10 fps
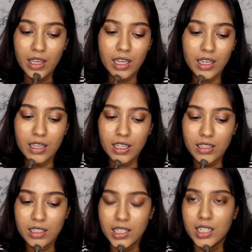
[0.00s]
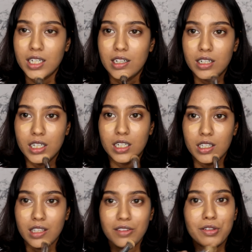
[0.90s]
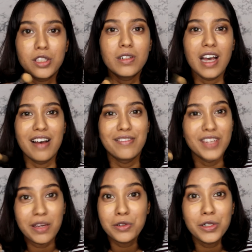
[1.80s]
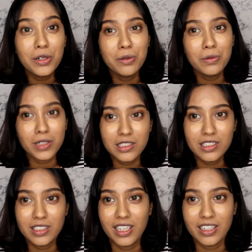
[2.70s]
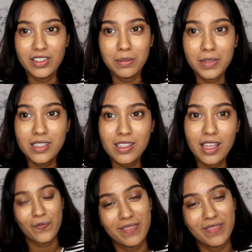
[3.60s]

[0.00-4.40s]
And if you have never watched K-dramas,